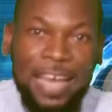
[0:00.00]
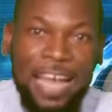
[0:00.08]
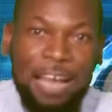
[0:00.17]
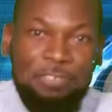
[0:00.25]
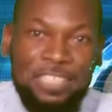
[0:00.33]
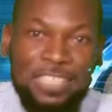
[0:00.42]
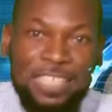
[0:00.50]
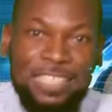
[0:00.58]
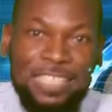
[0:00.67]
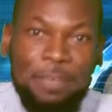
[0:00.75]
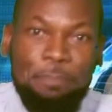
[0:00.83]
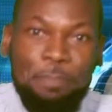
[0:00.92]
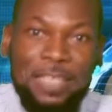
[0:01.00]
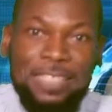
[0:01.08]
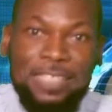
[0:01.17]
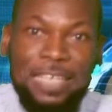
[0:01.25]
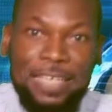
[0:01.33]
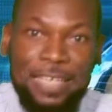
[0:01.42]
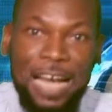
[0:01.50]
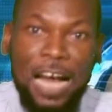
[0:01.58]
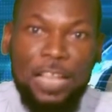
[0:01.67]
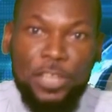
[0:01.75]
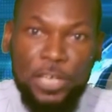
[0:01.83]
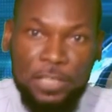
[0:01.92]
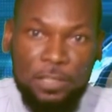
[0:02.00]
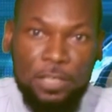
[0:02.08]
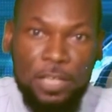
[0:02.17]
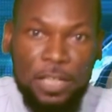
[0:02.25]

The FCCPC added